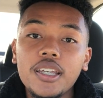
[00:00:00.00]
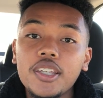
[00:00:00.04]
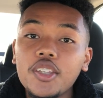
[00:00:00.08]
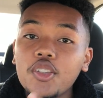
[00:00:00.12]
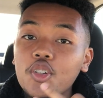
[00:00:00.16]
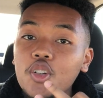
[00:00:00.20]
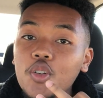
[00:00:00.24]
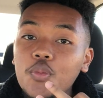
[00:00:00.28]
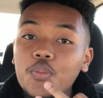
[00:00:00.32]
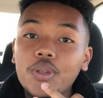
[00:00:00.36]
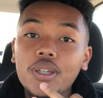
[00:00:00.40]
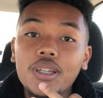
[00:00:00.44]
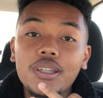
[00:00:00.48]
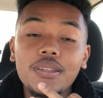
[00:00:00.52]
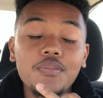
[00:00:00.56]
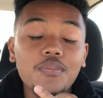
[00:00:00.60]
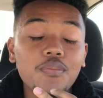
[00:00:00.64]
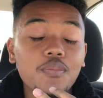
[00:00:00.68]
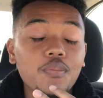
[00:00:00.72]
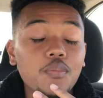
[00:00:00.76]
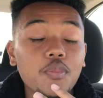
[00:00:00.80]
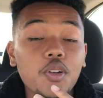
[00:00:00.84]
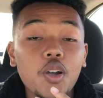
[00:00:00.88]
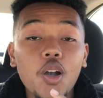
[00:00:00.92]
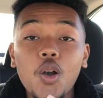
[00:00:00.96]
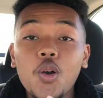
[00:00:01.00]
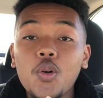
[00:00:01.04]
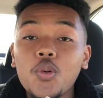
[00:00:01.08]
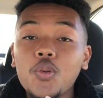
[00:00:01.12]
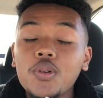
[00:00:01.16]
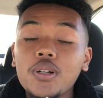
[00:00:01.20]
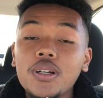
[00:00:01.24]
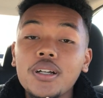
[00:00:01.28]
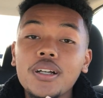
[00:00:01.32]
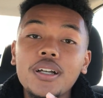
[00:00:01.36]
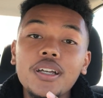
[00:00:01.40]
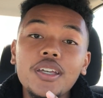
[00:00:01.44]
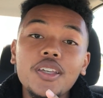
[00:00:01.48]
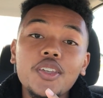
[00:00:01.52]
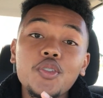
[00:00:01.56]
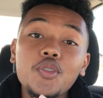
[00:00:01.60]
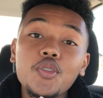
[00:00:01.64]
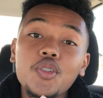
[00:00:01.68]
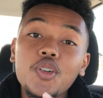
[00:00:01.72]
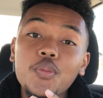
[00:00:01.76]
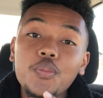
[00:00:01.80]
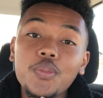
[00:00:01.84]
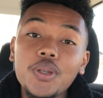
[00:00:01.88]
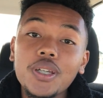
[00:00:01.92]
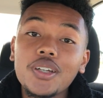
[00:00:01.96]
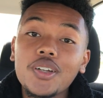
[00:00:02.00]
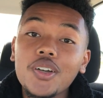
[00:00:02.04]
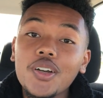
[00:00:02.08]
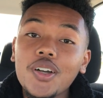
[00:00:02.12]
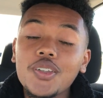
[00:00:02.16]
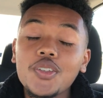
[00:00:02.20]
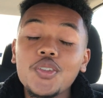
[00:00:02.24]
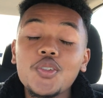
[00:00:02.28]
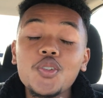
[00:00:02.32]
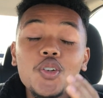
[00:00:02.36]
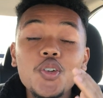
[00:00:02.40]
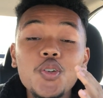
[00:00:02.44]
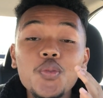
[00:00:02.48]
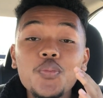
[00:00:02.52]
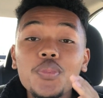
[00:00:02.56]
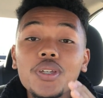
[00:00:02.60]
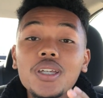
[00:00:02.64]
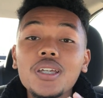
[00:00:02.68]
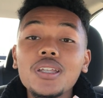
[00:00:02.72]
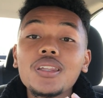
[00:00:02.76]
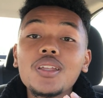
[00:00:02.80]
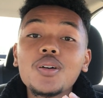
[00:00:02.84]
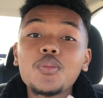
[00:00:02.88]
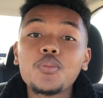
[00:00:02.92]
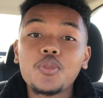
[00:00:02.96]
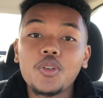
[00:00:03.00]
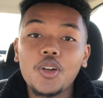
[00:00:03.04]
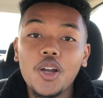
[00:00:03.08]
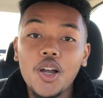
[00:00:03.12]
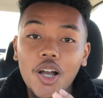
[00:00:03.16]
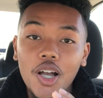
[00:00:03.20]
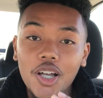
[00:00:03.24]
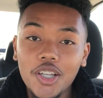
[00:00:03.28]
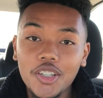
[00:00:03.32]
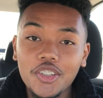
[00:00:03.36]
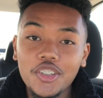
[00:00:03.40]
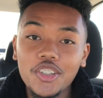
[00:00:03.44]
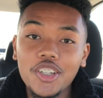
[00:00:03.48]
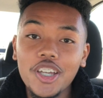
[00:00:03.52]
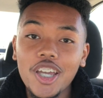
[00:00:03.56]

You could be LeBron